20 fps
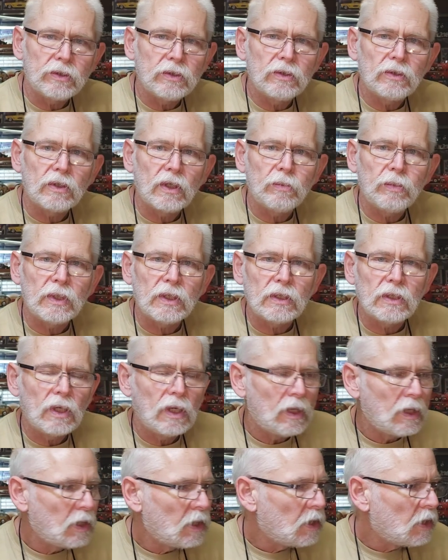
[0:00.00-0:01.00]
too. I mean,
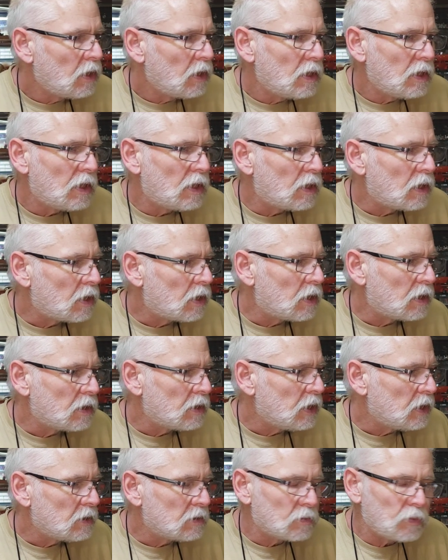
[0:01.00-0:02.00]

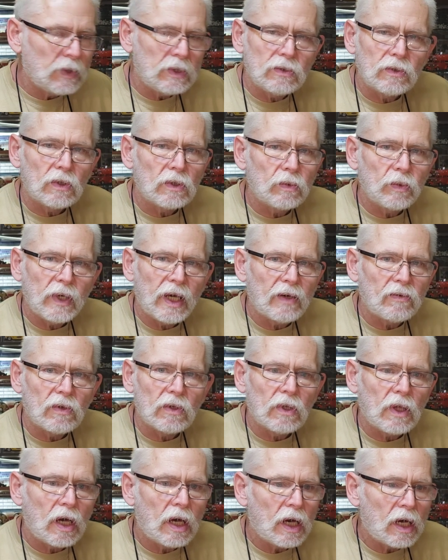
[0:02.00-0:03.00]
we have a
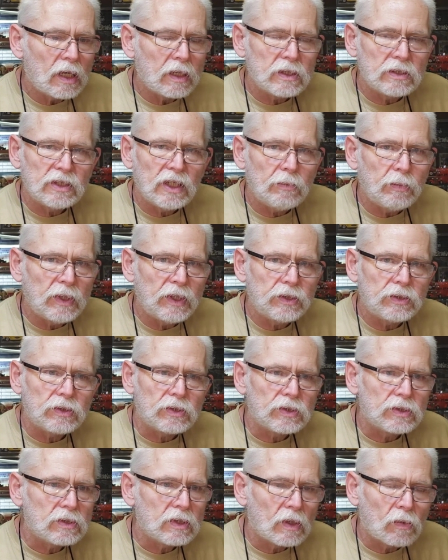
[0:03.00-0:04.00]
lot of the same
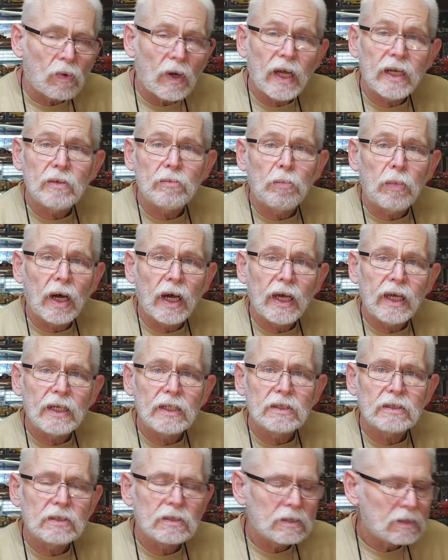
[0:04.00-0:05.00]
interests. Riding
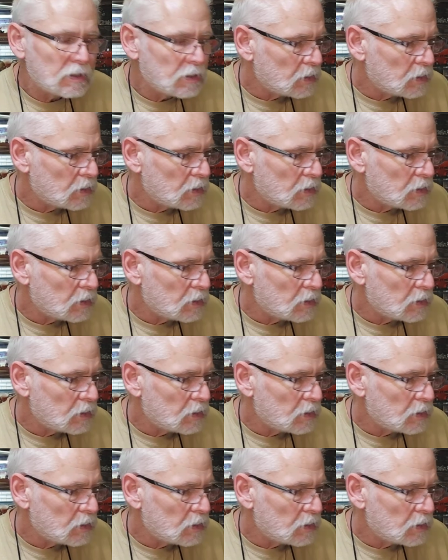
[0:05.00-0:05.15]
bikes.